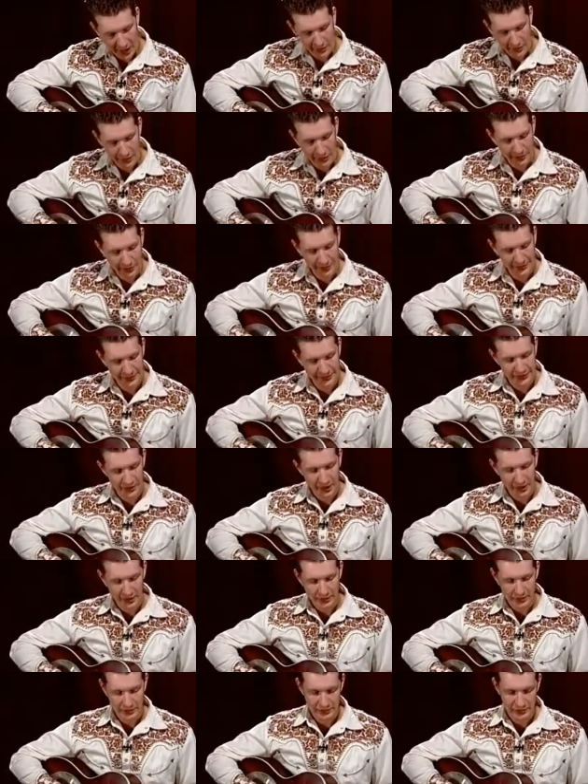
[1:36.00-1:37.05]
that purpose.
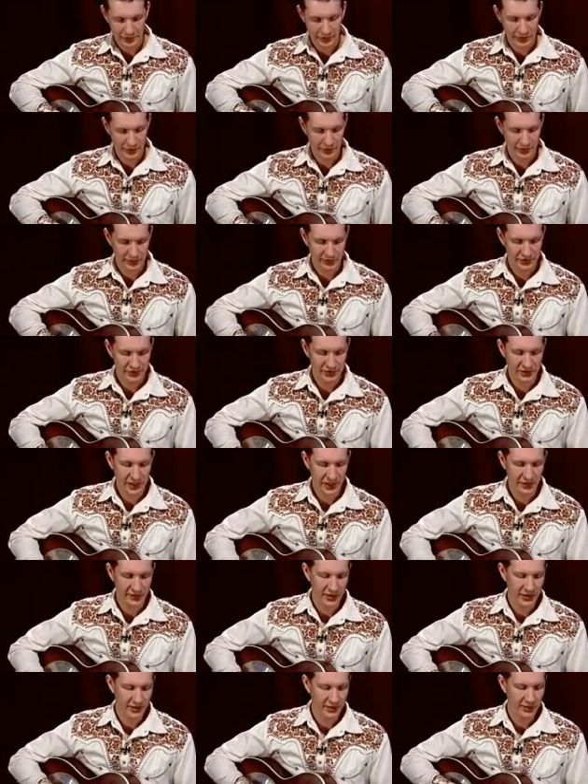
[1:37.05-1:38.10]
So you're doing
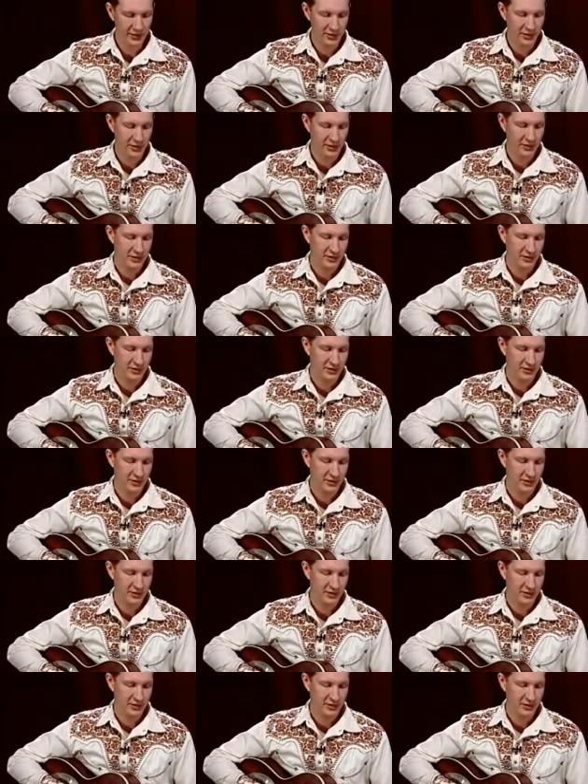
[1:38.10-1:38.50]
7,